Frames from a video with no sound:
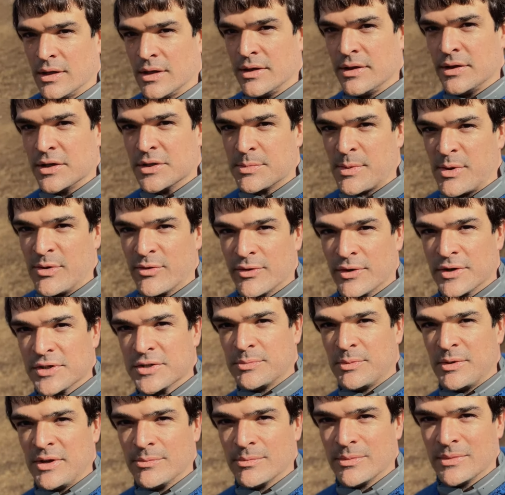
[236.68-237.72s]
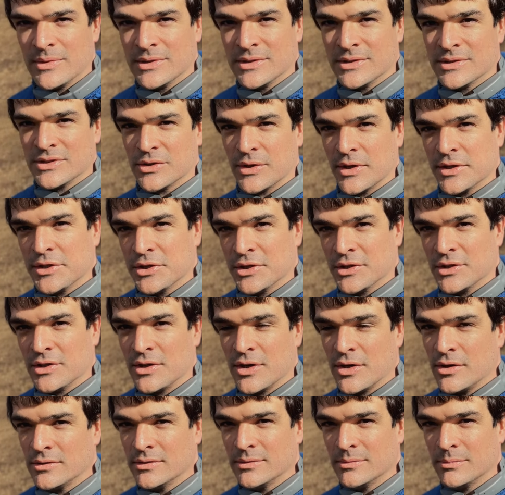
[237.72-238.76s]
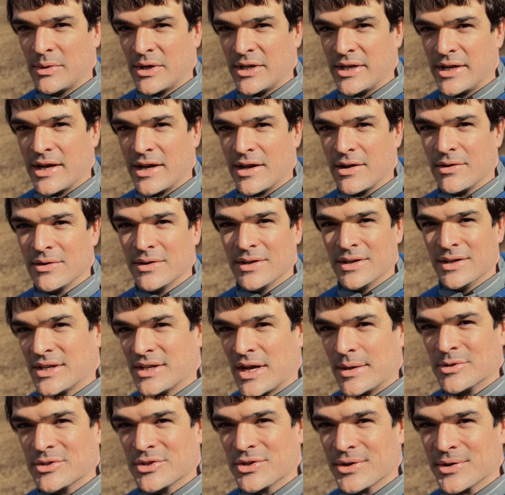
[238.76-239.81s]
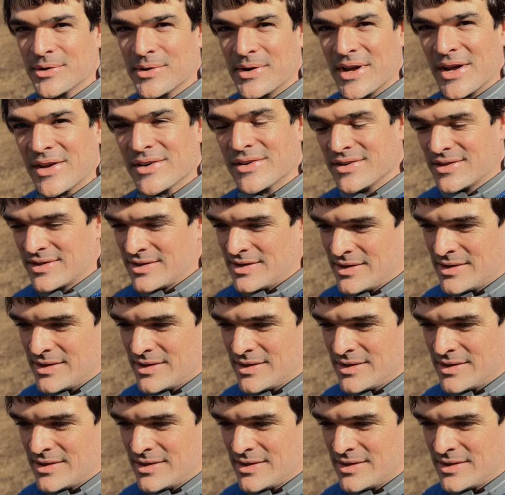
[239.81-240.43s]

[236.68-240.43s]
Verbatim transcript: And there's my first beep. So I should know by now, time to turn around.